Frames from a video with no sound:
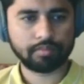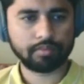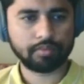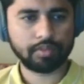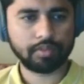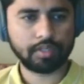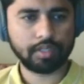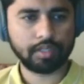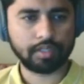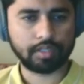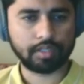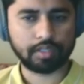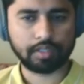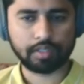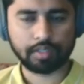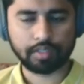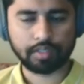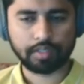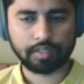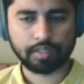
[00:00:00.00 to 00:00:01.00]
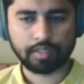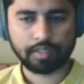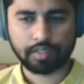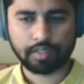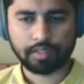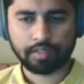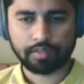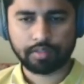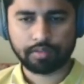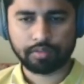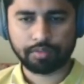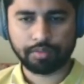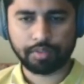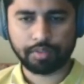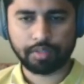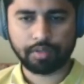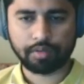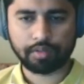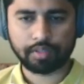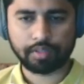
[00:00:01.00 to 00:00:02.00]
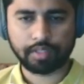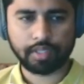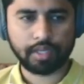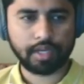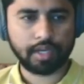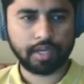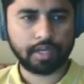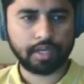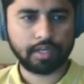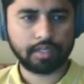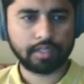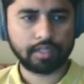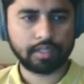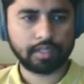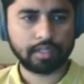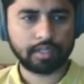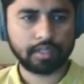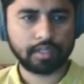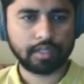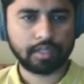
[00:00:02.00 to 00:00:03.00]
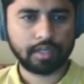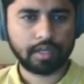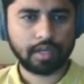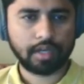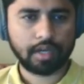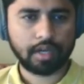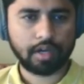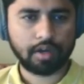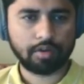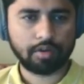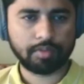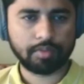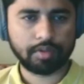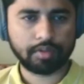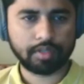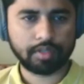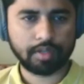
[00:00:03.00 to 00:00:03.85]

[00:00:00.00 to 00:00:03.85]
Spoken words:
Alright, so we got that. How about